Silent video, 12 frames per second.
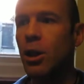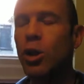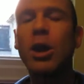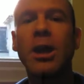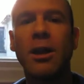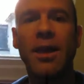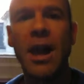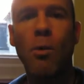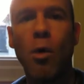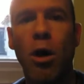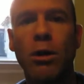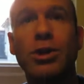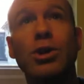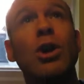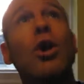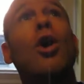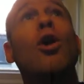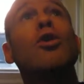looking at their watch
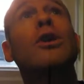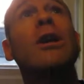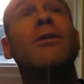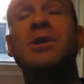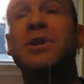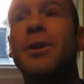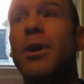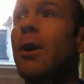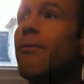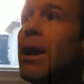or looking at the sun going,